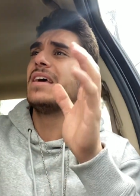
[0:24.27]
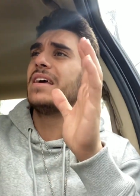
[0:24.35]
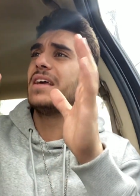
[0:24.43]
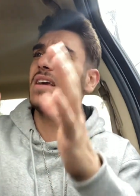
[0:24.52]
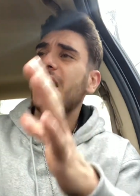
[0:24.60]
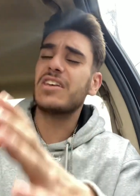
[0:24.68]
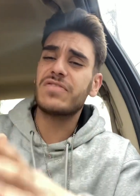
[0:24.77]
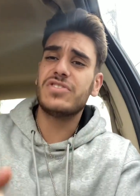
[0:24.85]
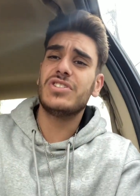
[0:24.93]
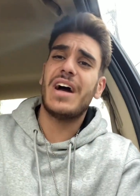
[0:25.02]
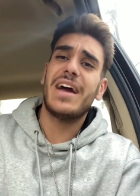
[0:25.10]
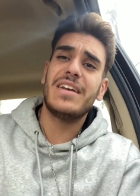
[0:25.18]
He asked for
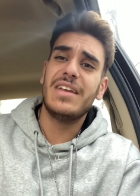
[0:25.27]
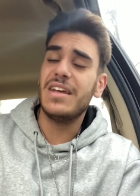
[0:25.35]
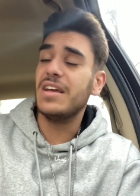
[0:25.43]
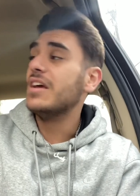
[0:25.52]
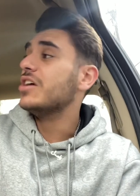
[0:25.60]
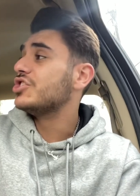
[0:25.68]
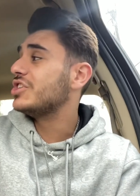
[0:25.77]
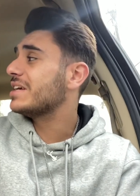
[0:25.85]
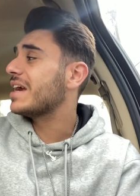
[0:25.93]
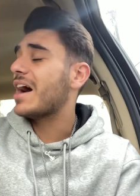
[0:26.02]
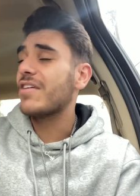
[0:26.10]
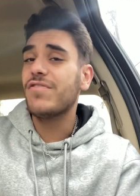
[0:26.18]
her ID. She
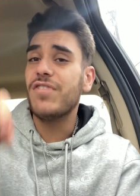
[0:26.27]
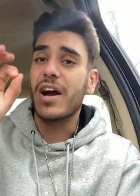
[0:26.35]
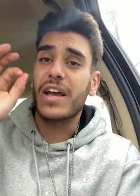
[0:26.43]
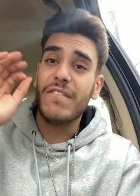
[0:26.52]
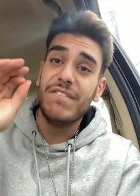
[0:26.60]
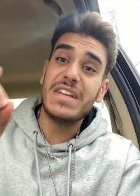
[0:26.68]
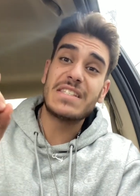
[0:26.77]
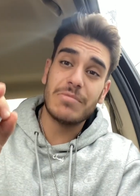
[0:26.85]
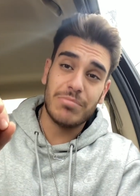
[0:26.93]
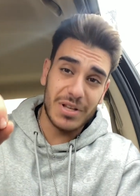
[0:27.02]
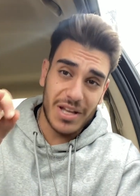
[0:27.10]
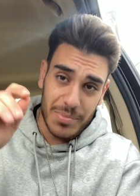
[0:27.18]
got fucking
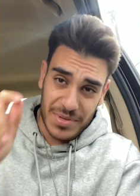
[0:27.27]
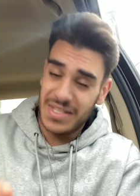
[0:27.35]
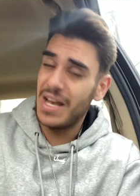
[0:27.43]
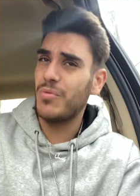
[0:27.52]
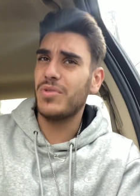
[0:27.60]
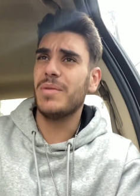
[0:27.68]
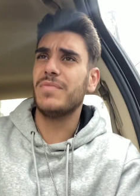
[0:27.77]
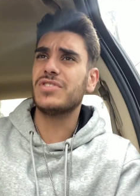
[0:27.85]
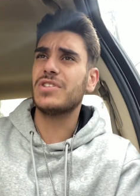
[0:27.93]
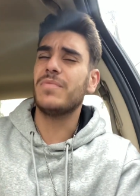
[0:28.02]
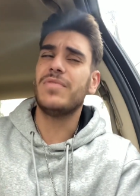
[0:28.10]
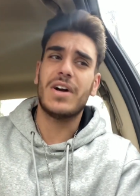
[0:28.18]
visibly upset with him for
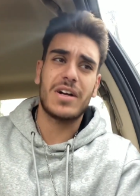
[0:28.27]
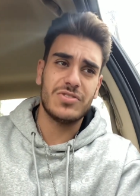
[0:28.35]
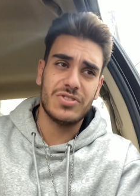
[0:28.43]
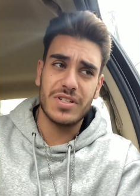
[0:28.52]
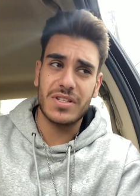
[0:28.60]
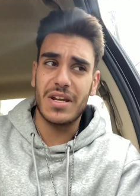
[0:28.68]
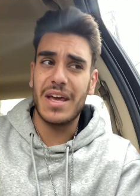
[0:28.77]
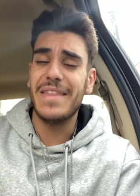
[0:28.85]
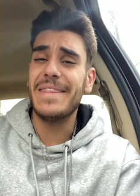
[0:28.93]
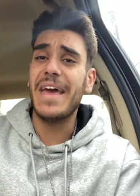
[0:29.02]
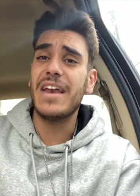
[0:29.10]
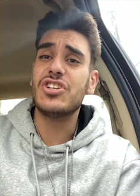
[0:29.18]
some fucking reason.
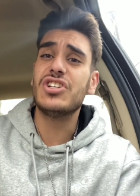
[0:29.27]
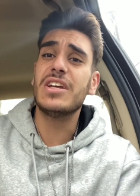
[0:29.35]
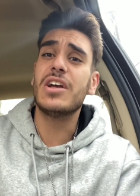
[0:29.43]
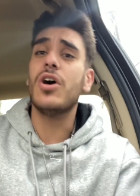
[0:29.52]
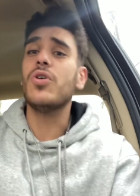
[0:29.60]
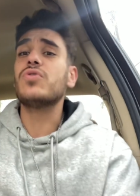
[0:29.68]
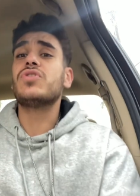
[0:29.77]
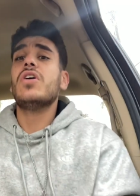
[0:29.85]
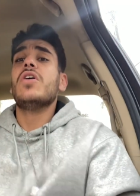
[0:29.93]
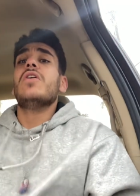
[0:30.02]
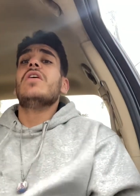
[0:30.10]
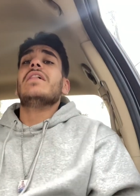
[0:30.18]
And then she goes,
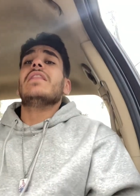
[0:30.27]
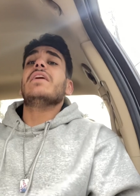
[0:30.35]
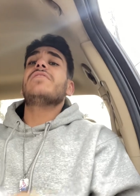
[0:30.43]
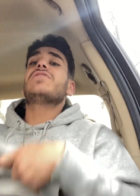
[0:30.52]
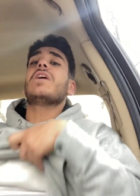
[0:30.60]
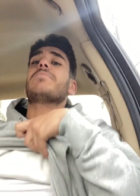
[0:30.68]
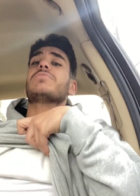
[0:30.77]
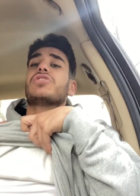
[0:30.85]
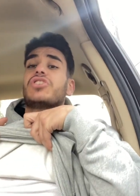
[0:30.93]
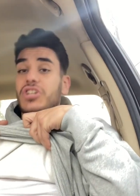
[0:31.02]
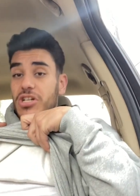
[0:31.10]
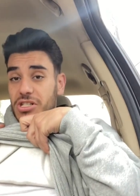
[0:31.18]
lifts up her
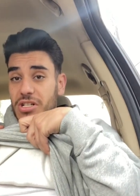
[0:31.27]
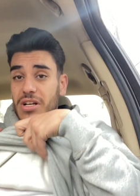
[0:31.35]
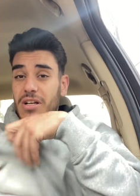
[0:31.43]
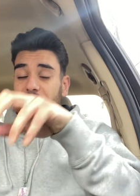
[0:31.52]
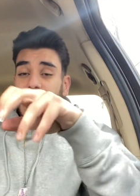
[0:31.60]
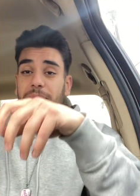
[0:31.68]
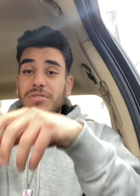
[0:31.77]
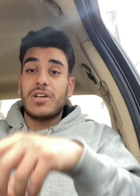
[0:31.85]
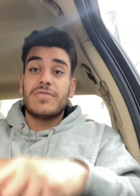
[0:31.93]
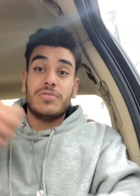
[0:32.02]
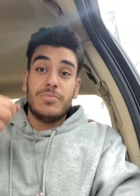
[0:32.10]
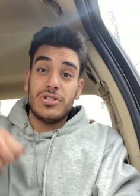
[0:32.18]
shirt. got
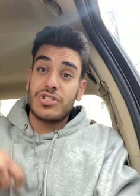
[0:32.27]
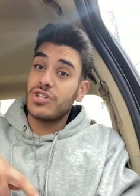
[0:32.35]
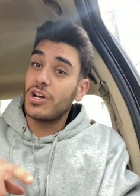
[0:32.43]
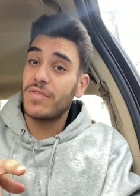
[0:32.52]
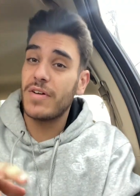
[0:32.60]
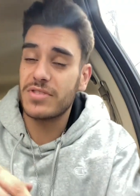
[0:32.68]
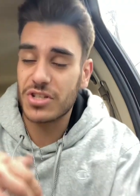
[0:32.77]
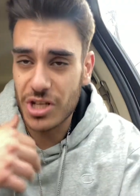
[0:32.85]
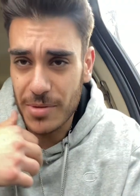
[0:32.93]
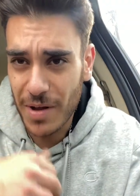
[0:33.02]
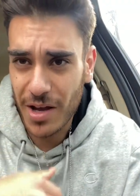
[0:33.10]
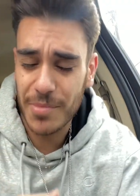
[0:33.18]
yourself your merch,
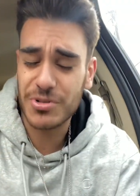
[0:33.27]
jado506shop.com.